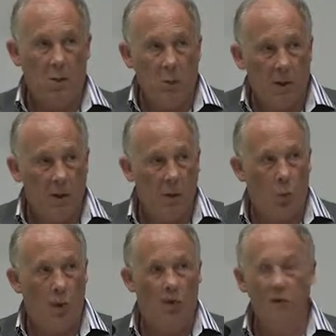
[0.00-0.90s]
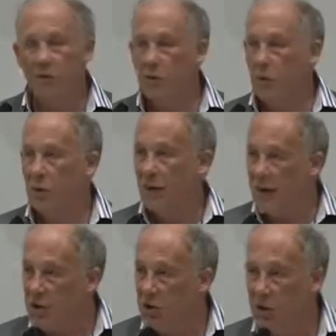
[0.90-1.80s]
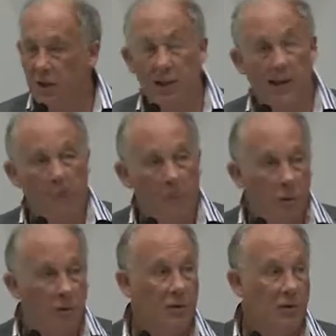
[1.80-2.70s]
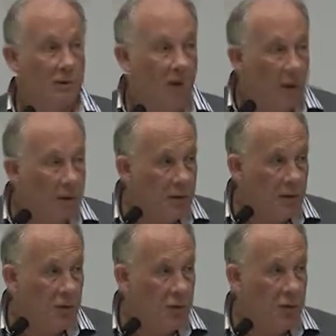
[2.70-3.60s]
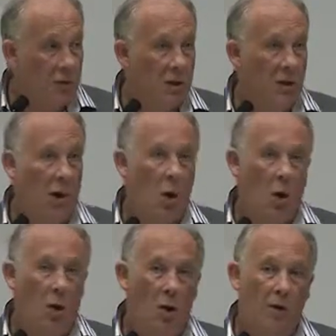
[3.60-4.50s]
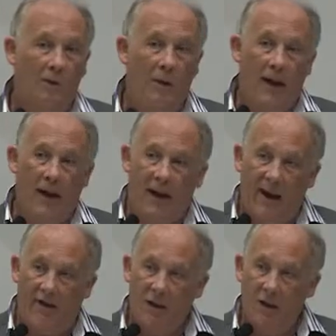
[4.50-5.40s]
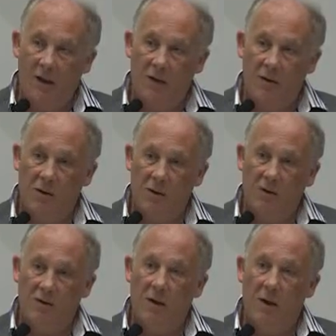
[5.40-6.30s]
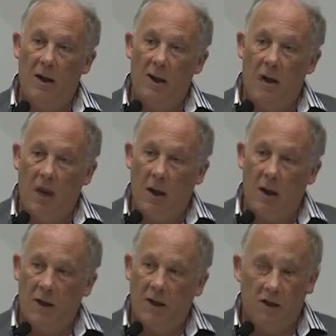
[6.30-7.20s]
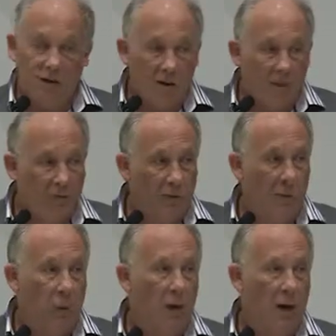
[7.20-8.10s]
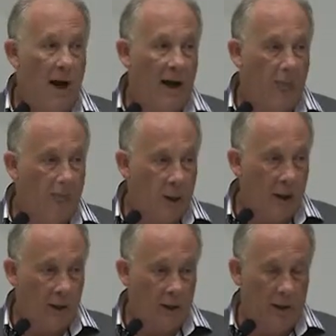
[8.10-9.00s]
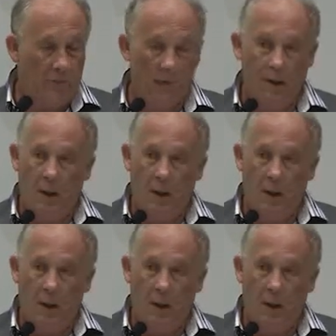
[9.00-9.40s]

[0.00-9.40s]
We are the ones who can actually take most advantage of having these things discoverable and mining.